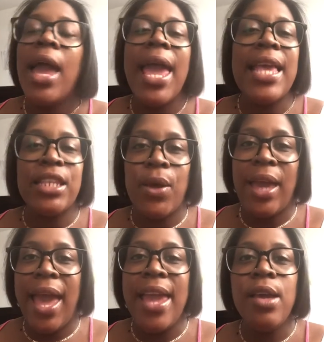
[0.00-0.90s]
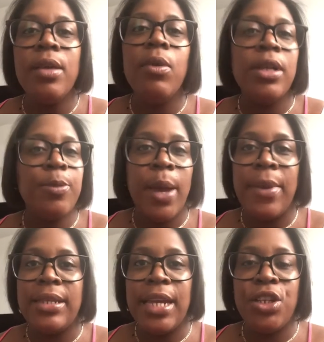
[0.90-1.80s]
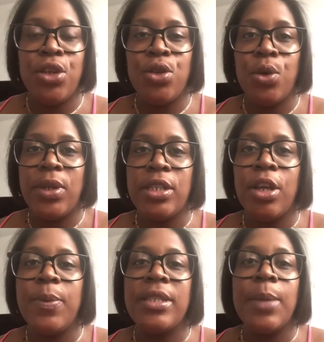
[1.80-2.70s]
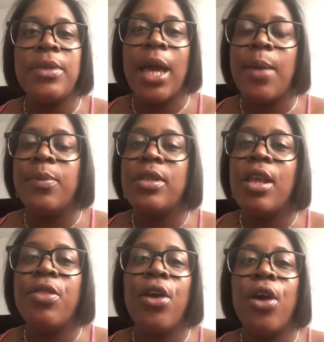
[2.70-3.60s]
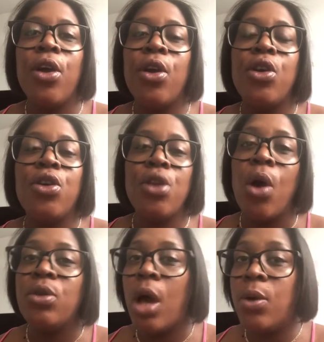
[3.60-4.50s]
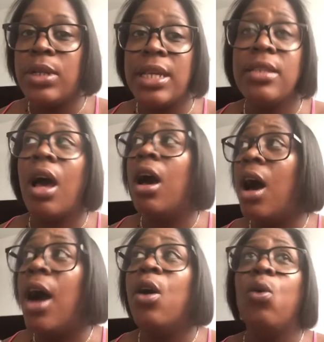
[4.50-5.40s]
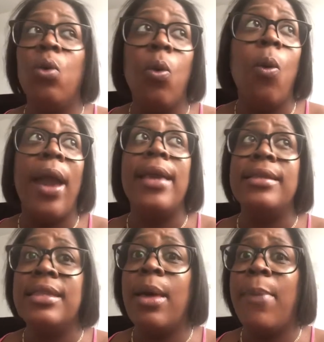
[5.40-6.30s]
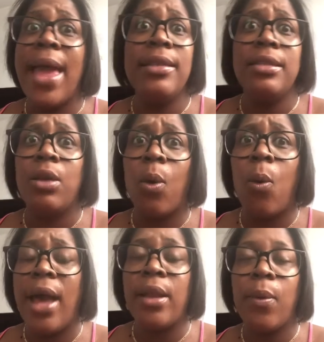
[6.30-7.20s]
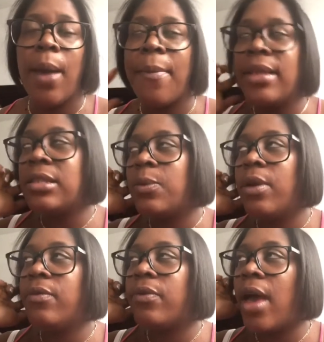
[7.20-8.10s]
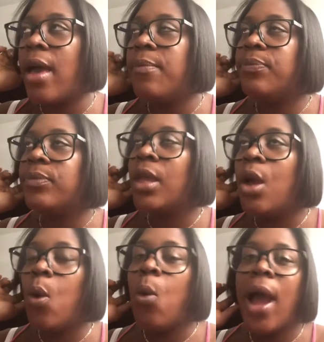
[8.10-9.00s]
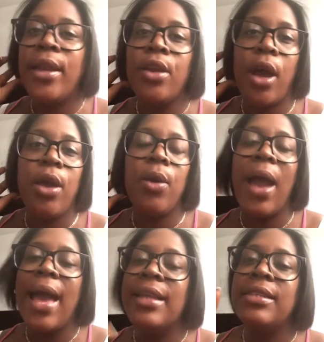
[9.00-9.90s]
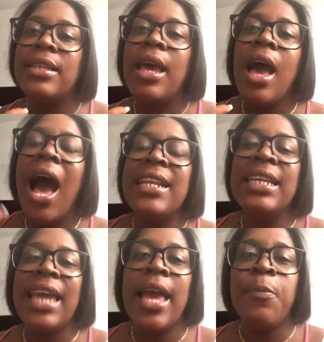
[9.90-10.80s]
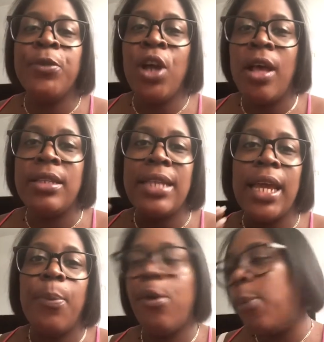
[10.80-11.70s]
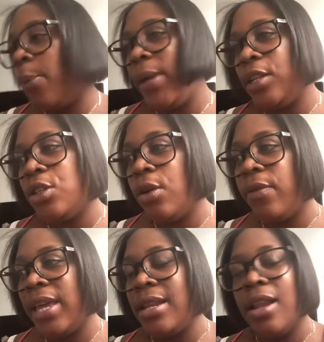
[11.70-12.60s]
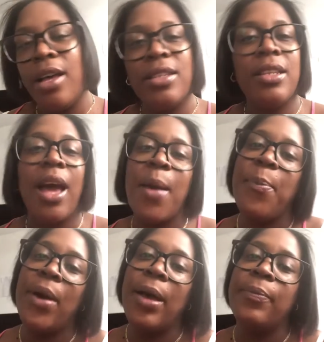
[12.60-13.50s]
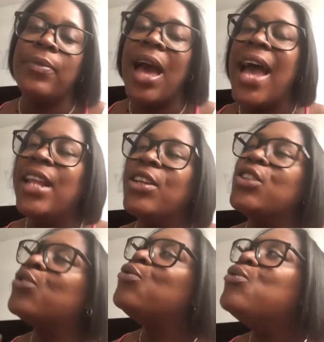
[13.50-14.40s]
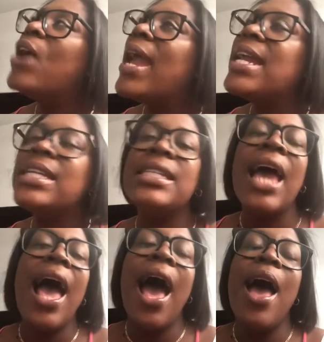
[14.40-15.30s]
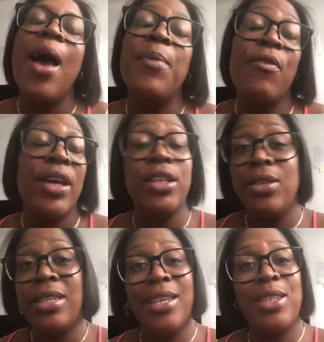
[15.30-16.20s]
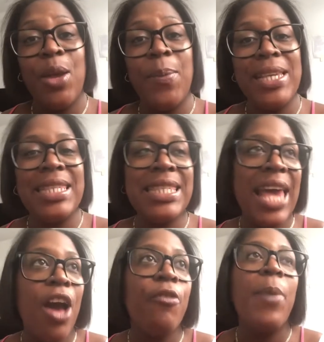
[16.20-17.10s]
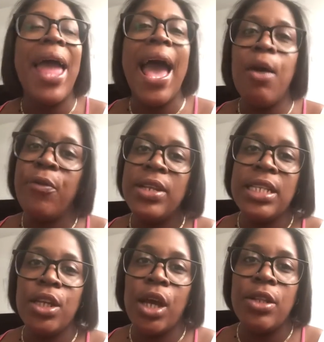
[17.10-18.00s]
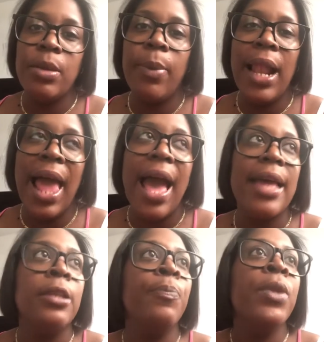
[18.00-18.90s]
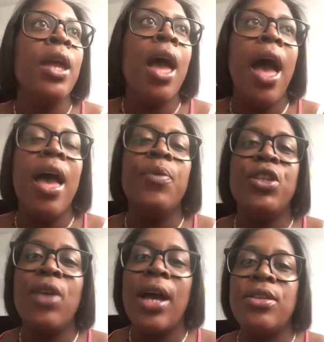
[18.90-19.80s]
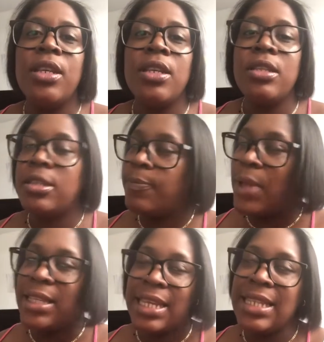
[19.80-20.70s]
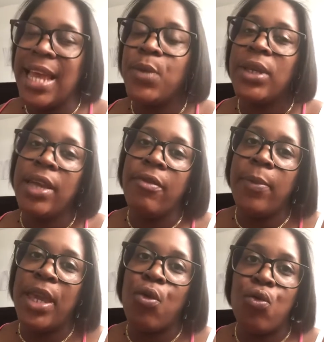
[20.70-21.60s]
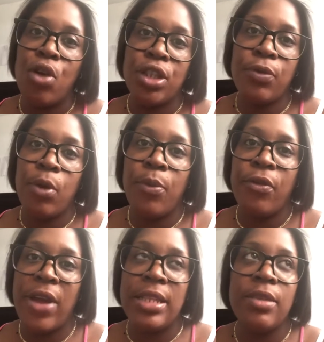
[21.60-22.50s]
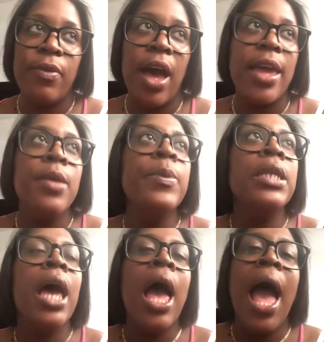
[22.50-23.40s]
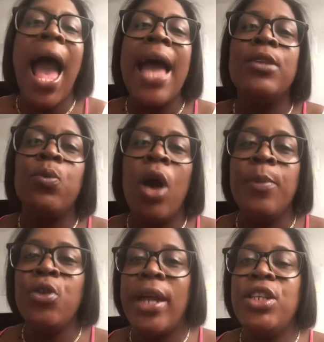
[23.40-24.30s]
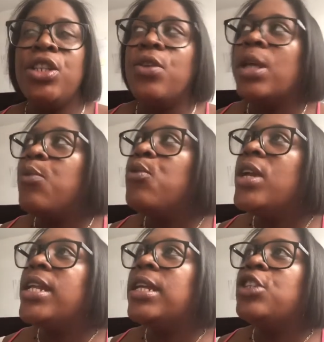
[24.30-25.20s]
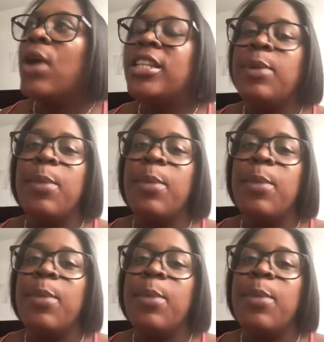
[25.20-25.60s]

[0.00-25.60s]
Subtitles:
it's okay. Experimentation is always good, but sometimes the good old oldies are always the best. So why do I mess with what I know? And I didn't get a chance to take a proper picture of it last night, but I looked great. If I don't say so myself, my outfit didn't go to plan. The trousers, as I said, were giving me Ross from Friends vibes. And what I'm trying to do is I'm really trying to be